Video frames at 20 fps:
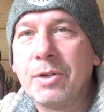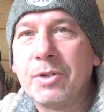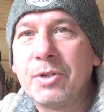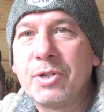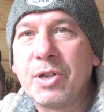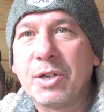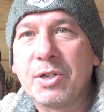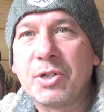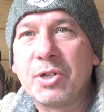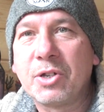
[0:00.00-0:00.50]

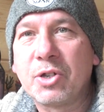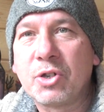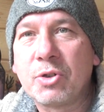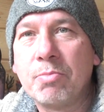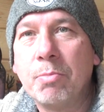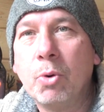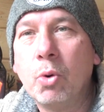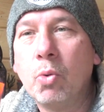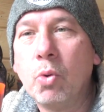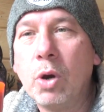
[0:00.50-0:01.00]
just a
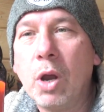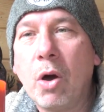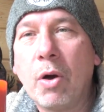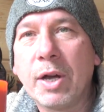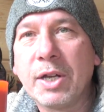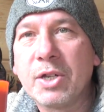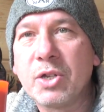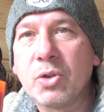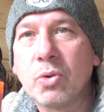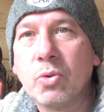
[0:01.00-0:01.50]
small
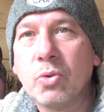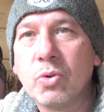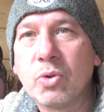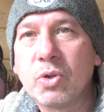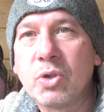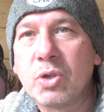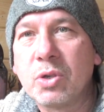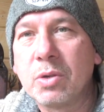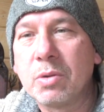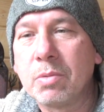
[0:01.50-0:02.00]
light
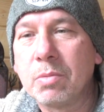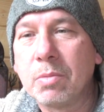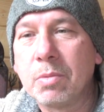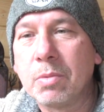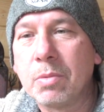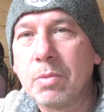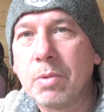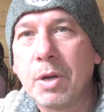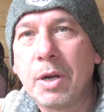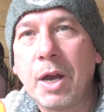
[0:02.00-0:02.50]
source,
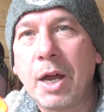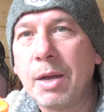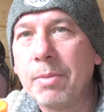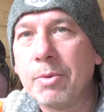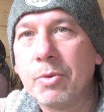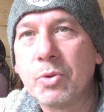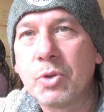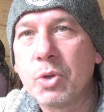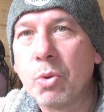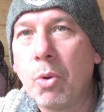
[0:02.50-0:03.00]

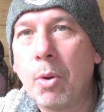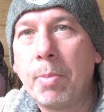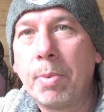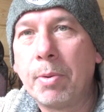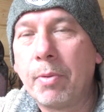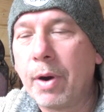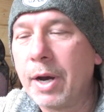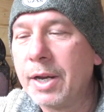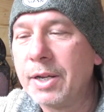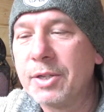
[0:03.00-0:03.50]
unable to
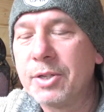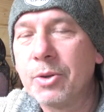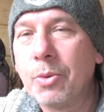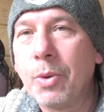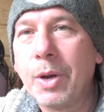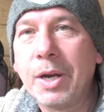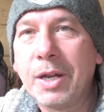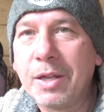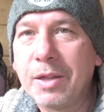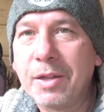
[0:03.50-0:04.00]
operate,
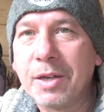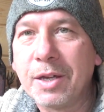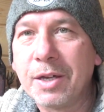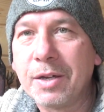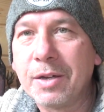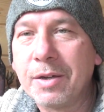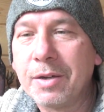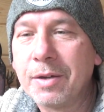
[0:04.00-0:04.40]
do anything.